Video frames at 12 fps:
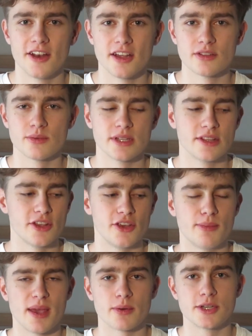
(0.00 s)
Another one that
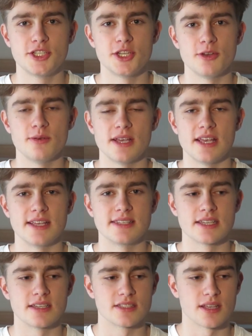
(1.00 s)
you may want to do
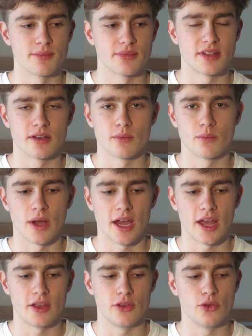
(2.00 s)
is something
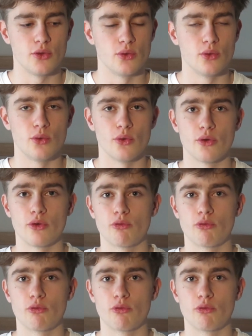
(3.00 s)
where you